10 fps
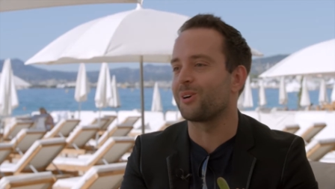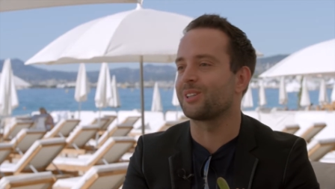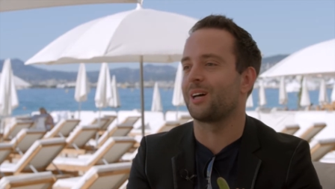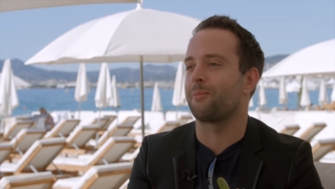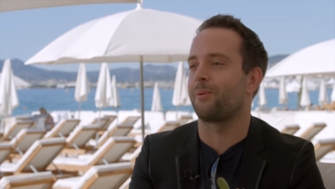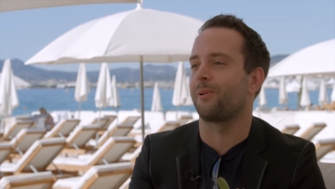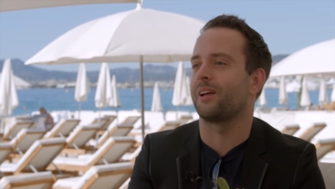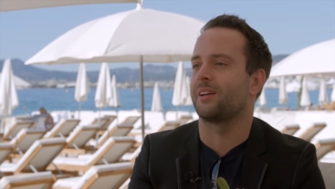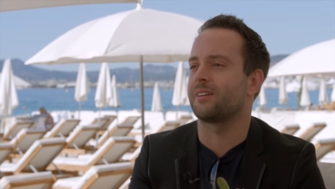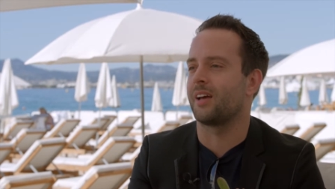example,
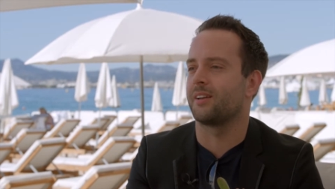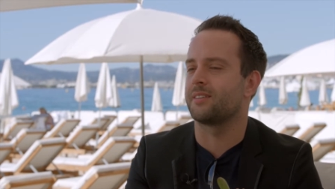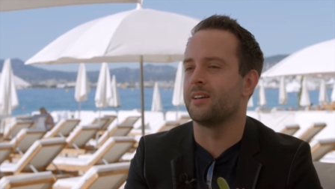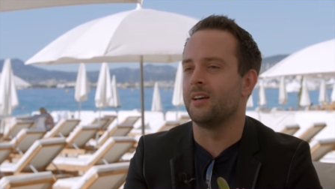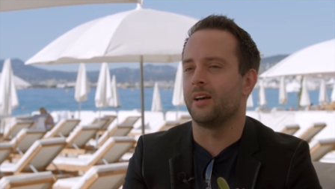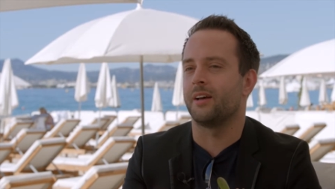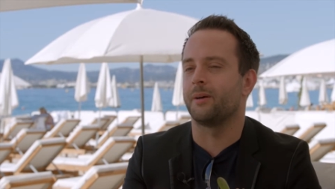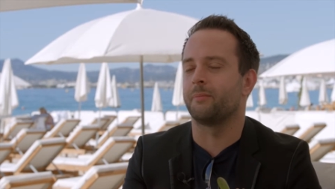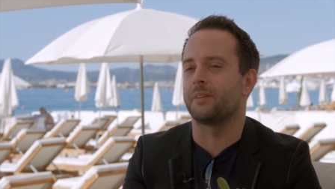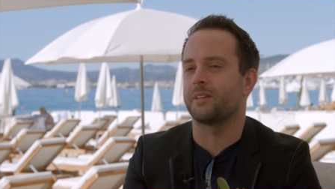and
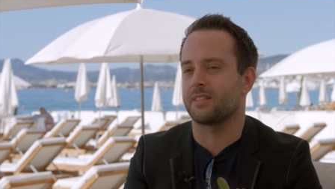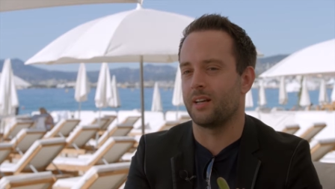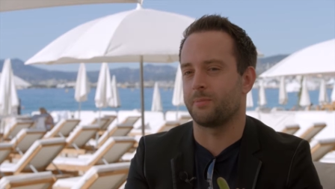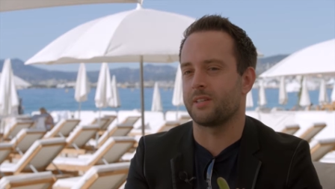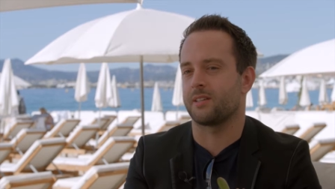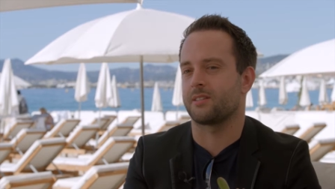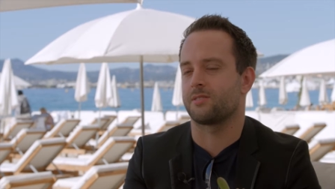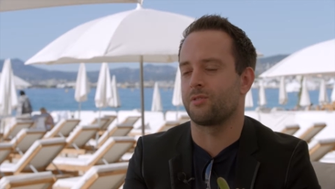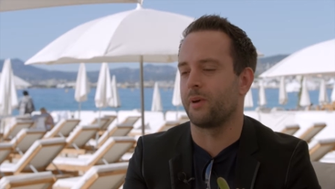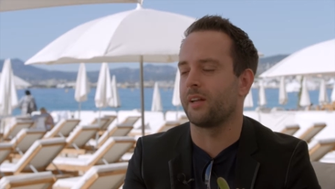this helps us
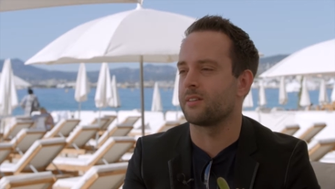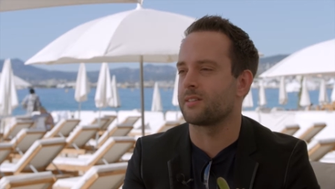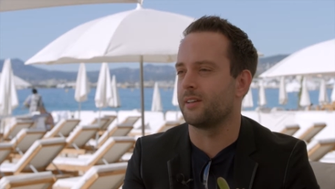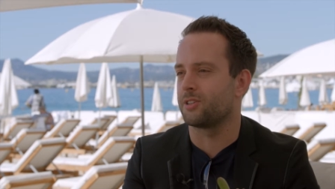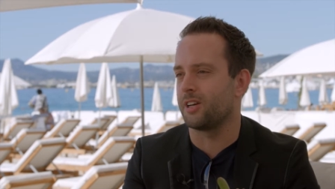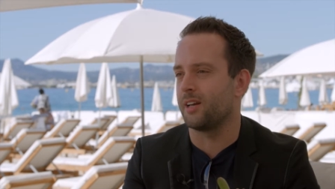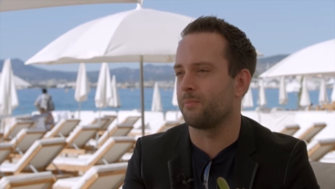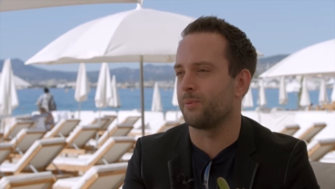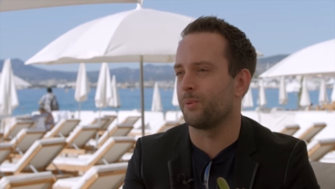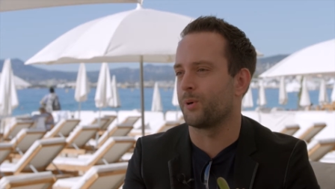tremendously shape
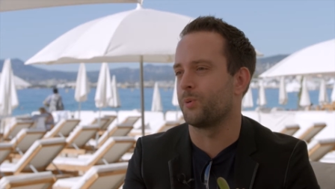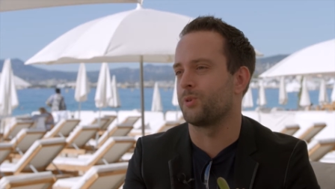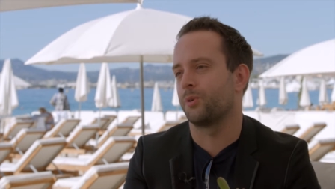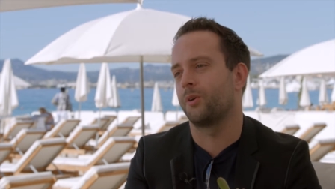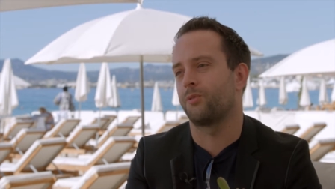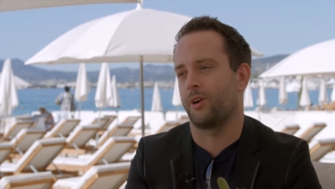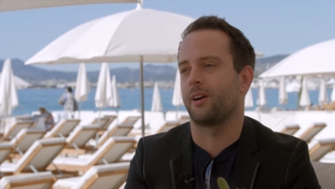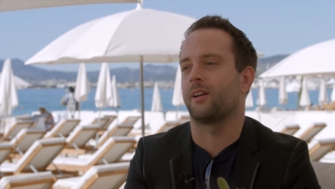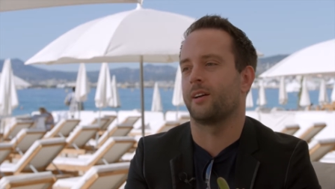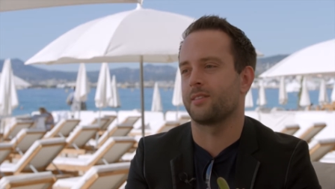what we're doing for
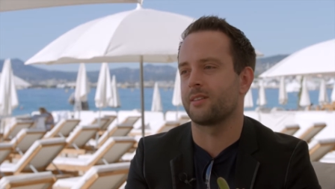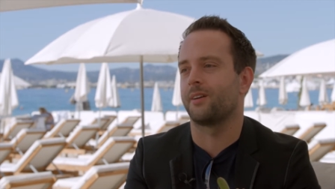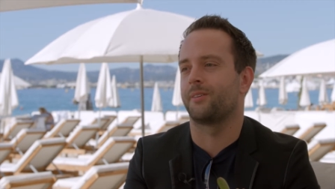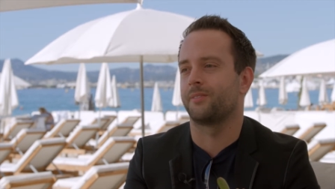airlines now.